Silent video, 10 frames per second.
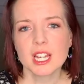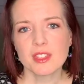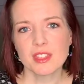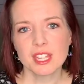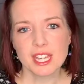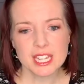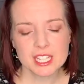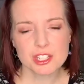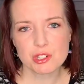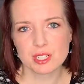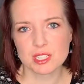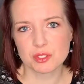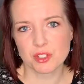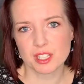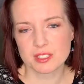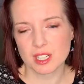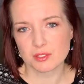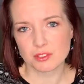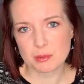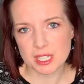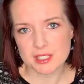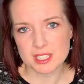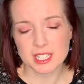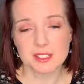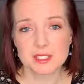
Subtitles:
the heat transfers up from underneath,